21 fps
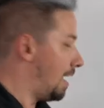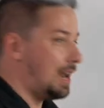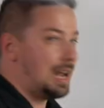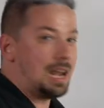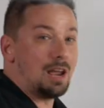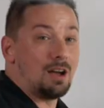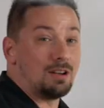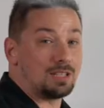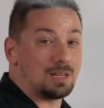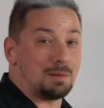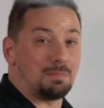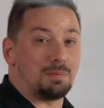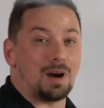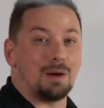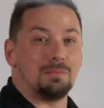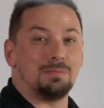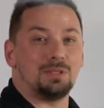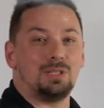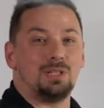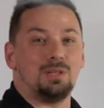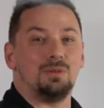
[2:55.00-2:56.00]
Now, as I
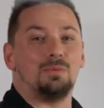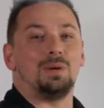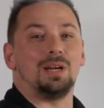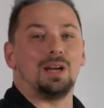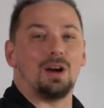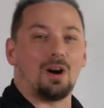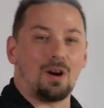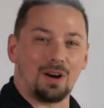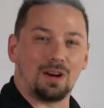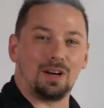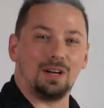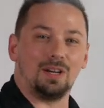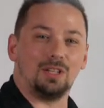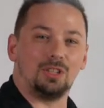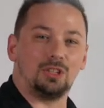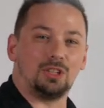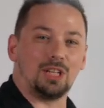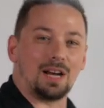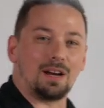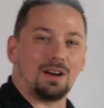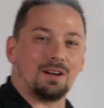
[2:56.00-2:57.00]
promised you, we are going to
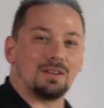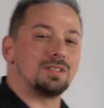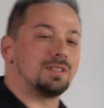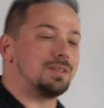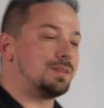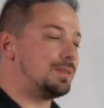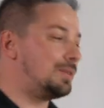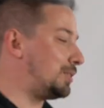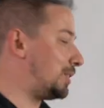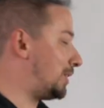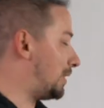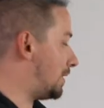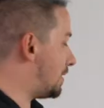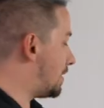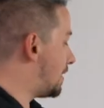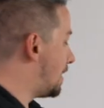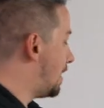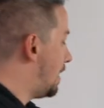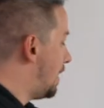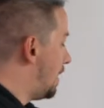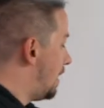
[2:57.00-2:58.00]
check our
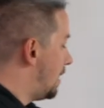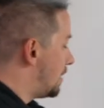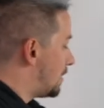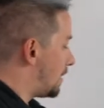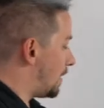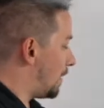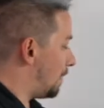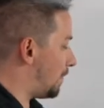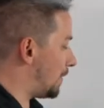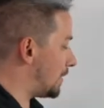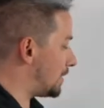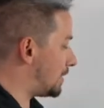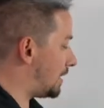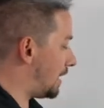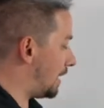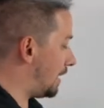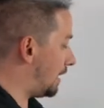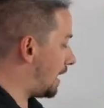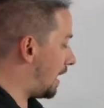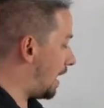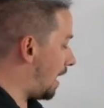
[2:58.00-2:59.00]
solutions. So the first
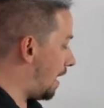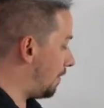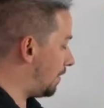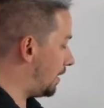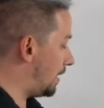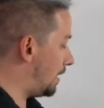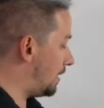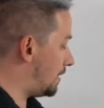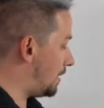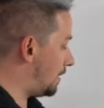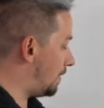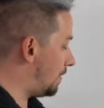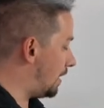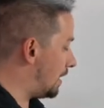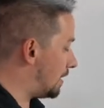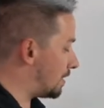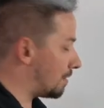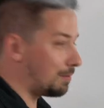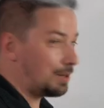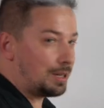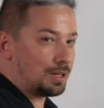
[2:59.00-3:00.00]
thing that I'm going to do
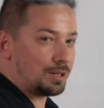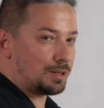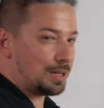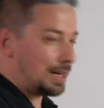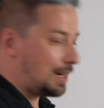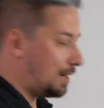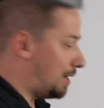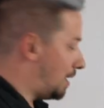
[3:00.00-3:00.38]
is I'm going to create a